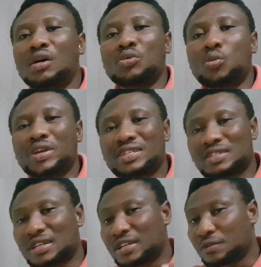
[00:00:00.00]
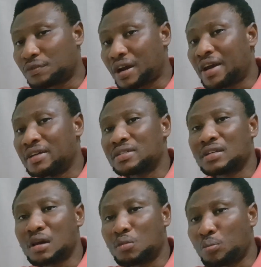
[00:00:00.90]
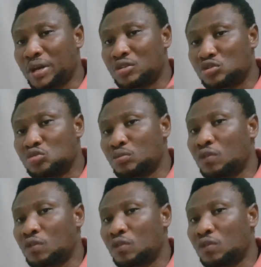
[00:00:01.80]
which signifies a momentum